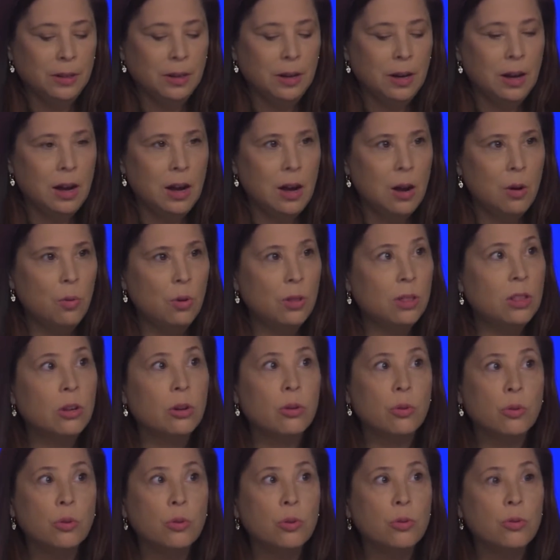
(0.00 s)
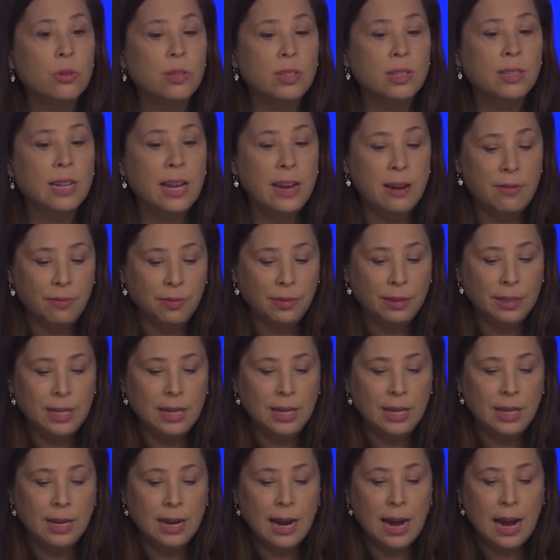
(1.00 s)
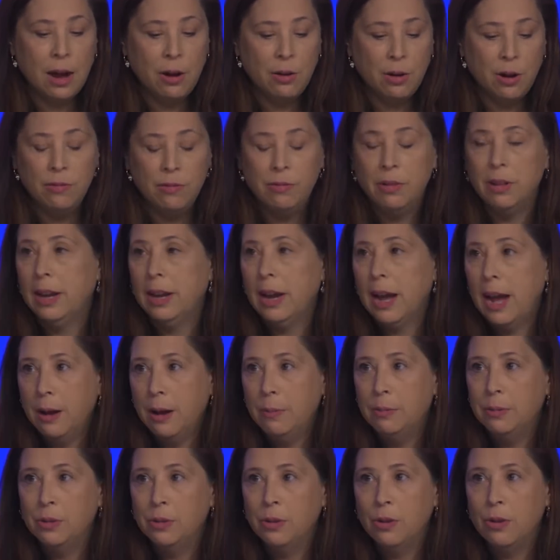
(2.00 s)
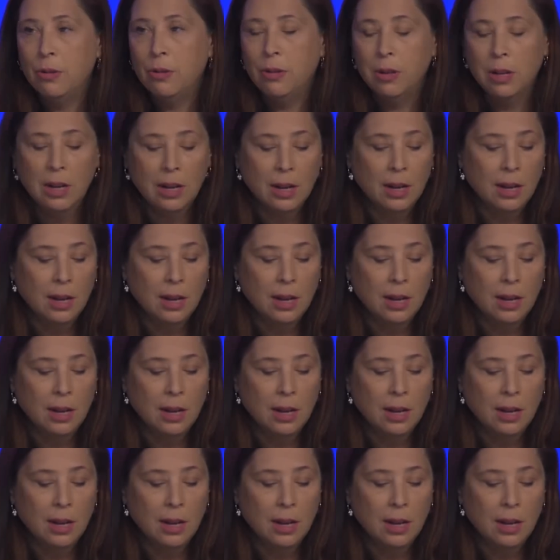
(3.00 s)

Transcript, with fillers: uh, with the crew safely out of the capsule.